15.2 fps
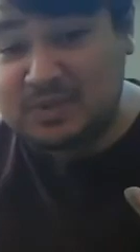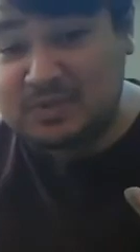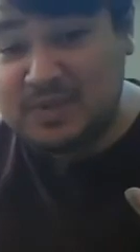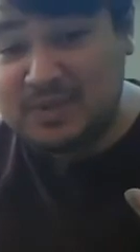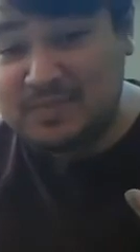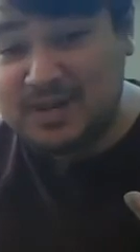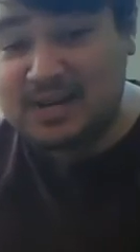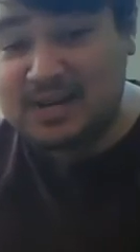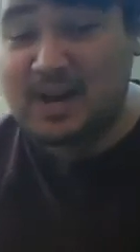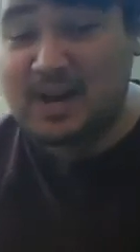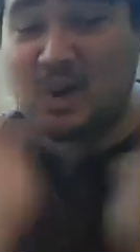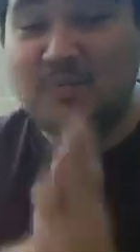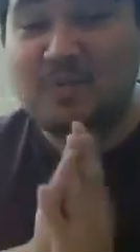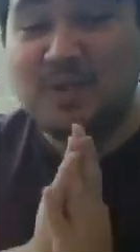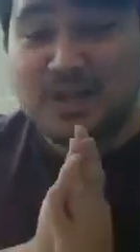Mehmet. I
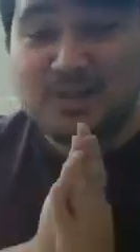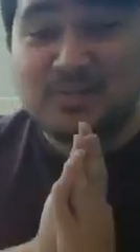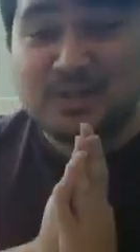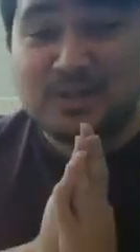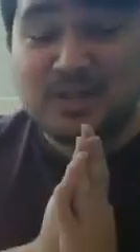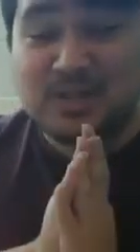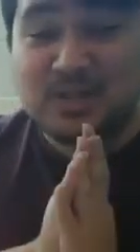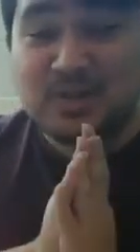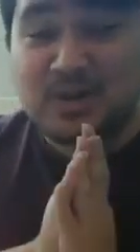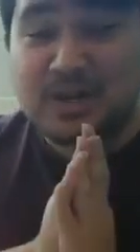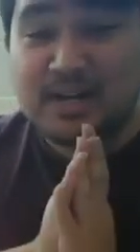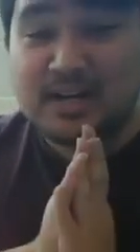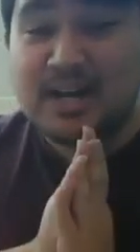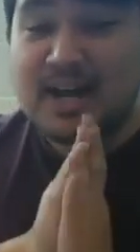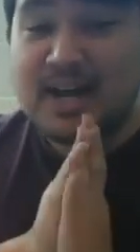hope you guys really
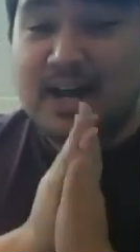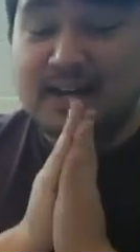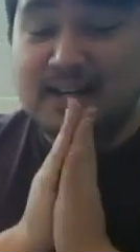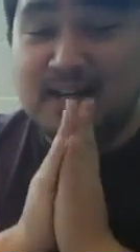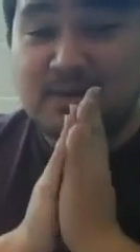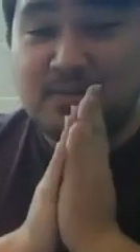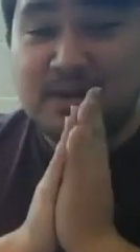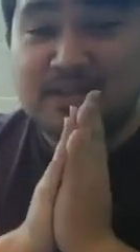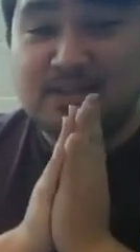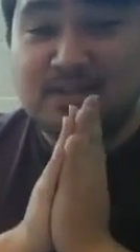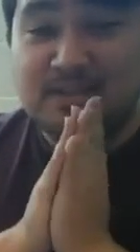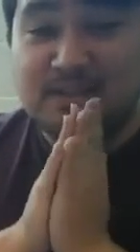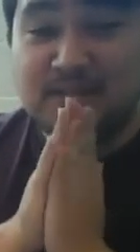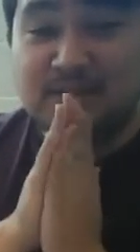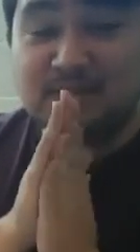enjoyed. I can't wait to
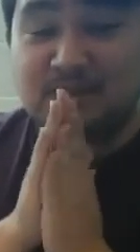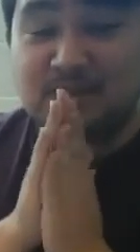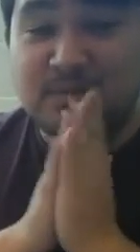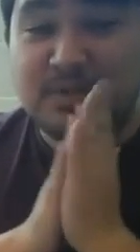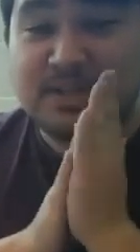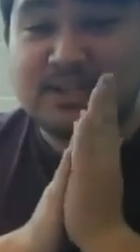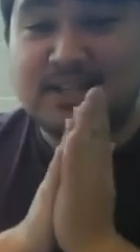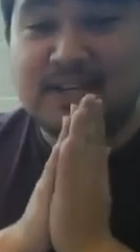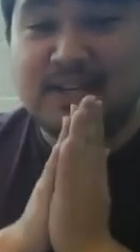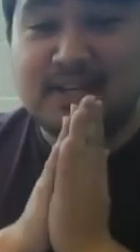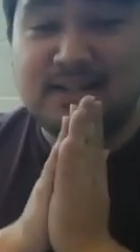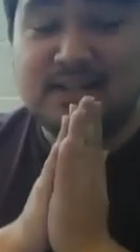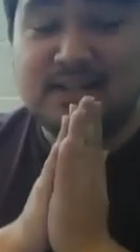see you little ones again